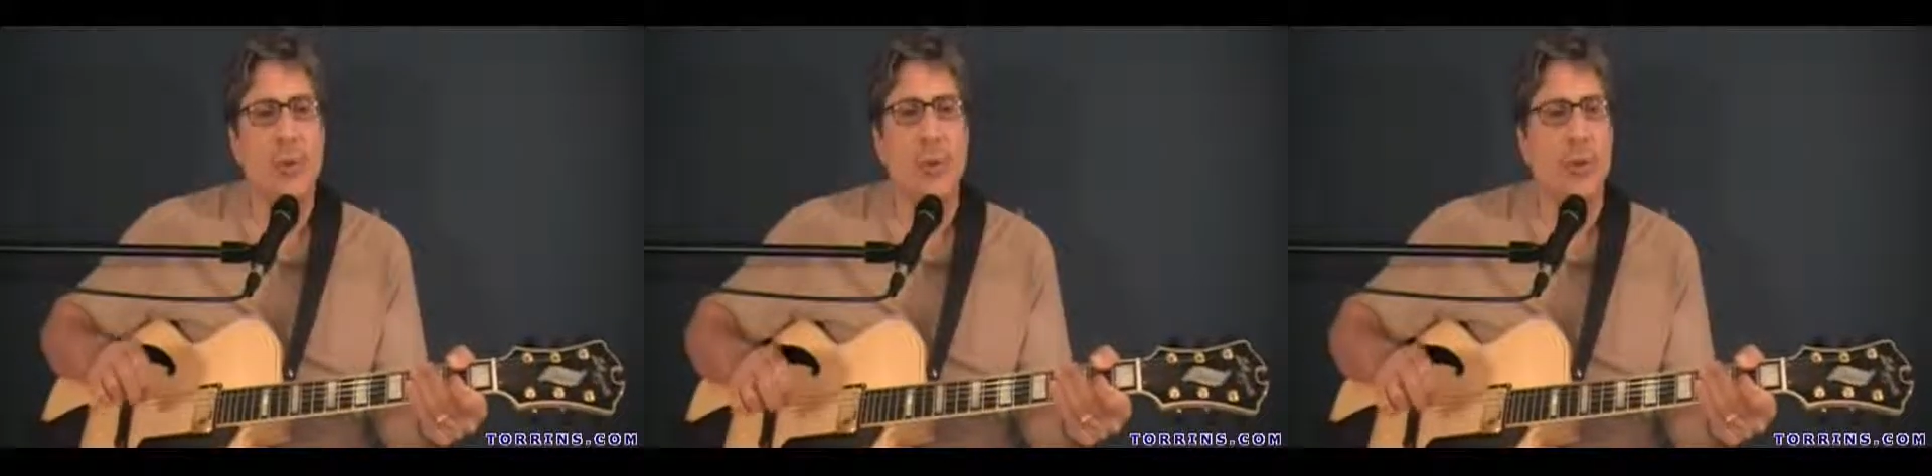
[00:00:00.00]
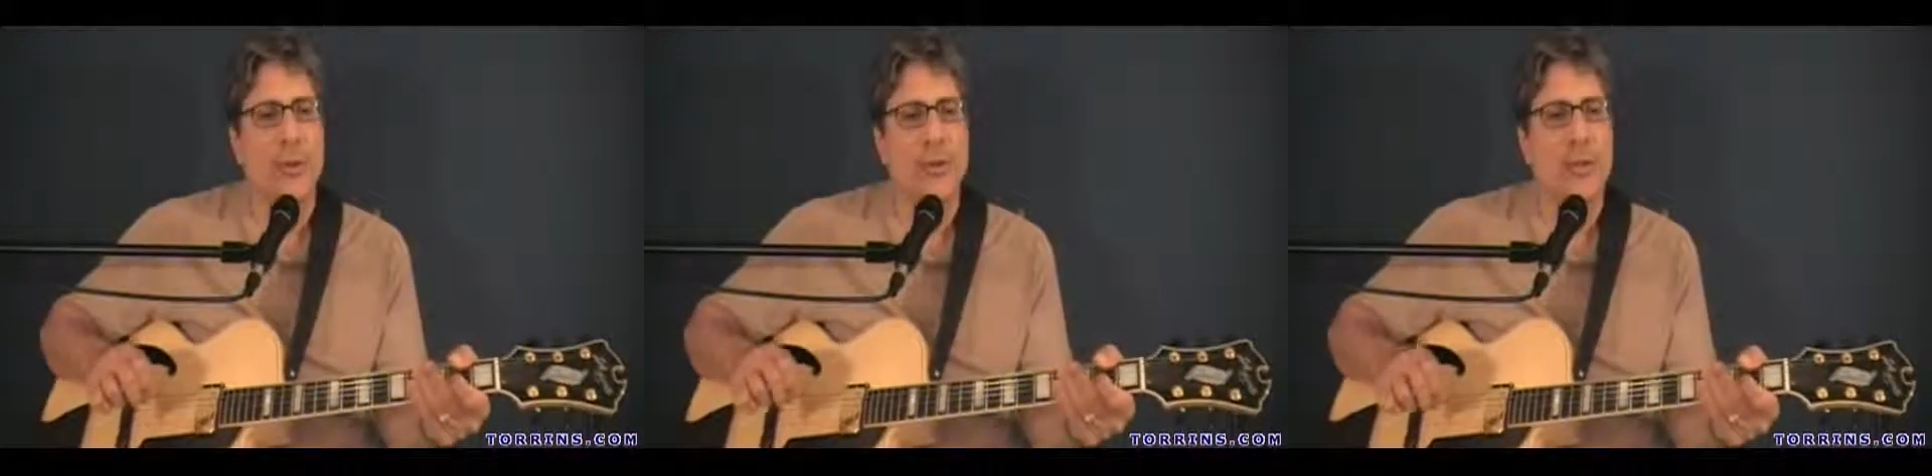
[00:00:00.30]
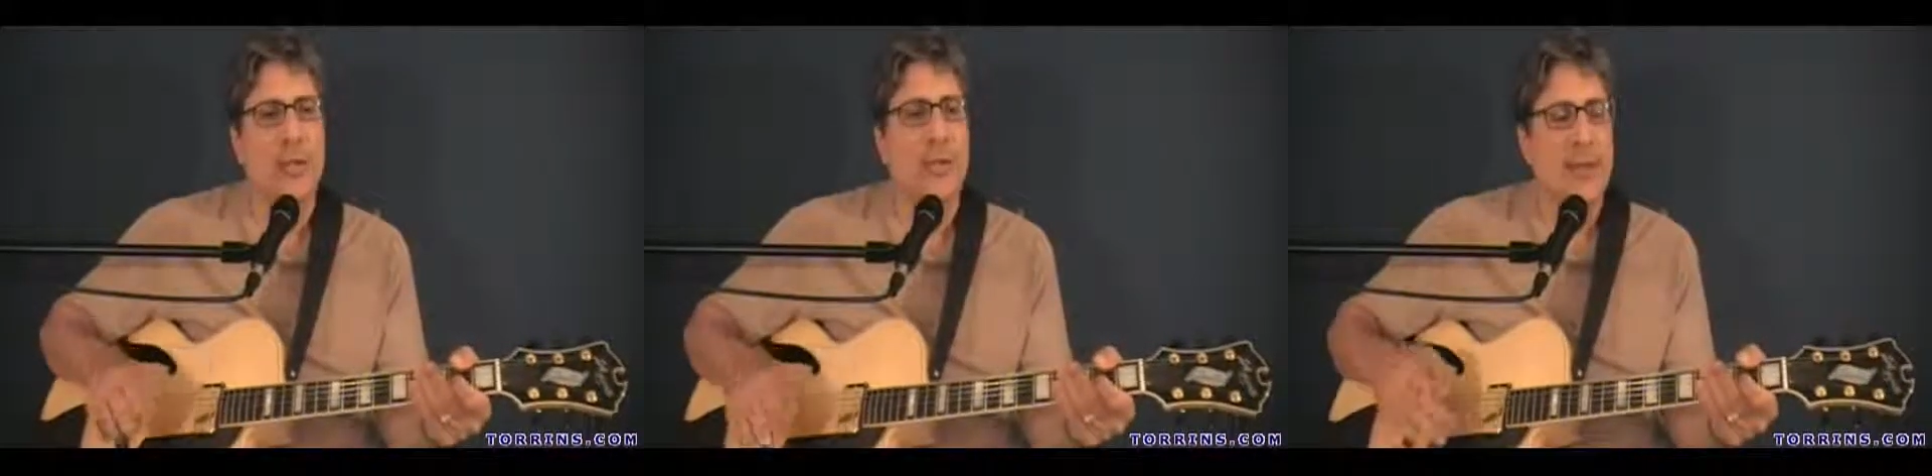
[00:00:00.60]

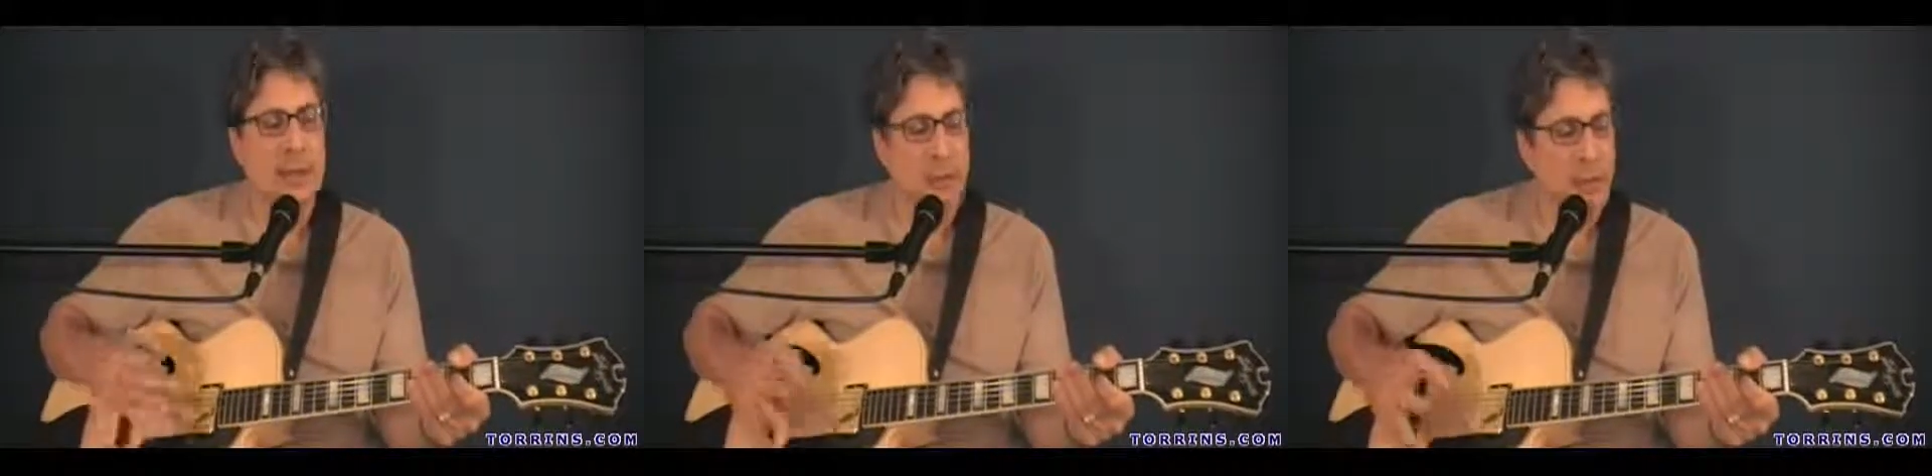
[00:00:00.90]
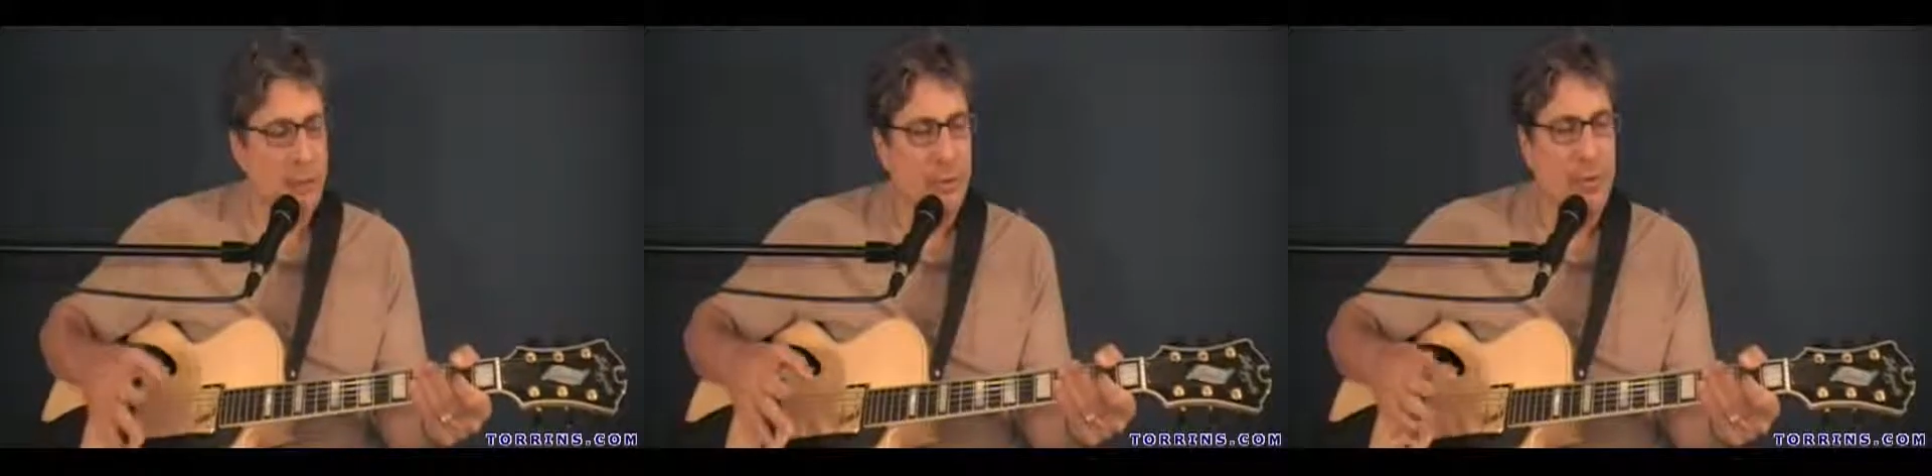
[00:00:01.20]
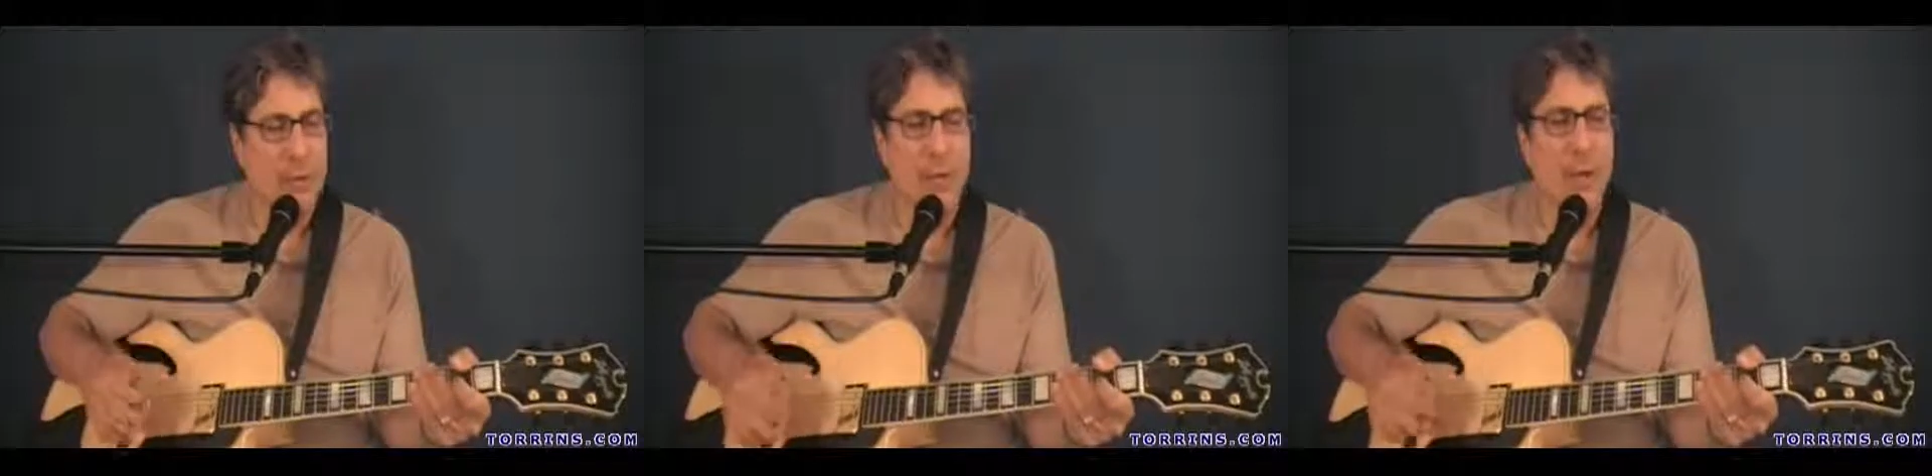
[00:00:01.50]
chords that you're
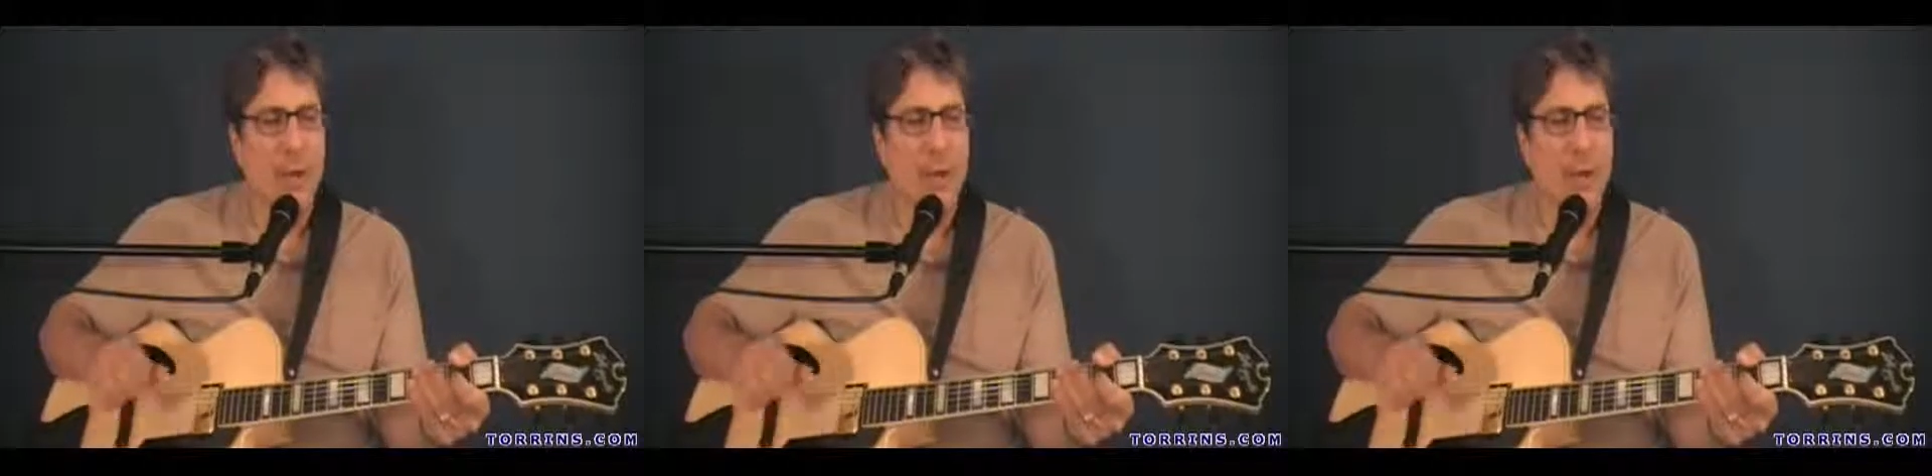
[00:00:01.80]
learning